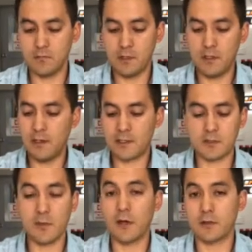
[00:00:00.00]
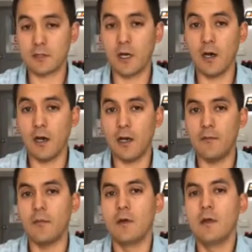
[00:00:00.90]
an X amount of
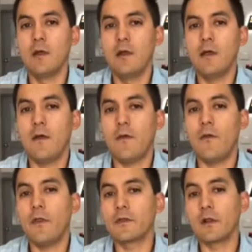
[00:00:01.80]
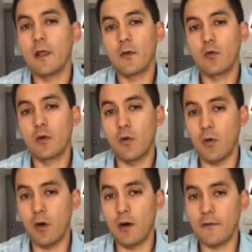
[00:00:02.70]
time, then the light would
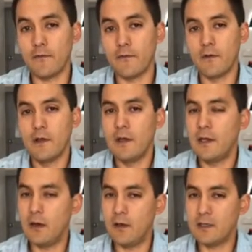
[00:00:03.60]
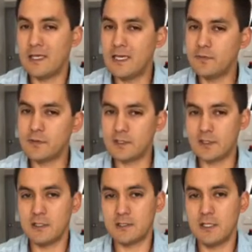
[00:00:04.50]
go off. Now it keeps
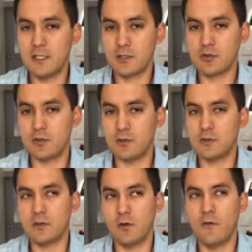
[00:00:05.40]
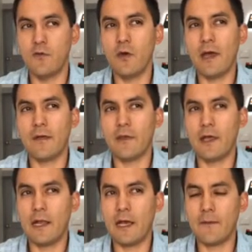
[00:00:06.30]
this in its history, so if you have
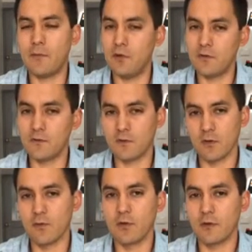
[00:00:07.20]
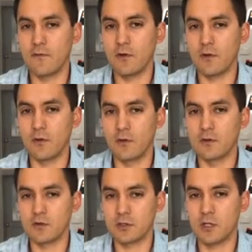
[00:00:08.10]
that happen, you can still bring the vehicle
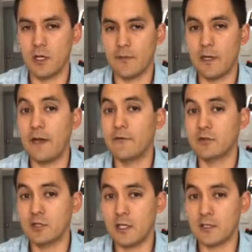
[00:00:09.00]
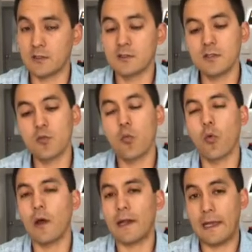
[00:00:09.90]
into a shop and have it checked to see
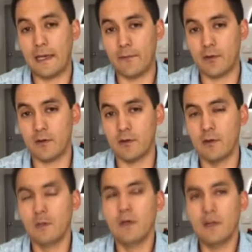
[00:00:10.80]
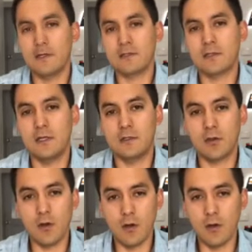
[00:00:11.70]
what happened. If the light stays
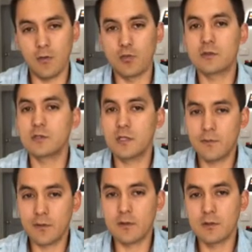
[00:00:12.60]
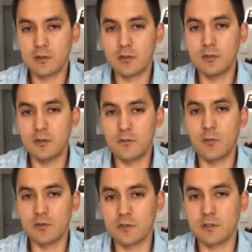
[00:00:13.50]
on, which it typically should
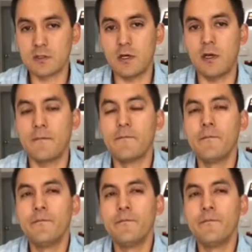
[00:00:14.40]
most of the time,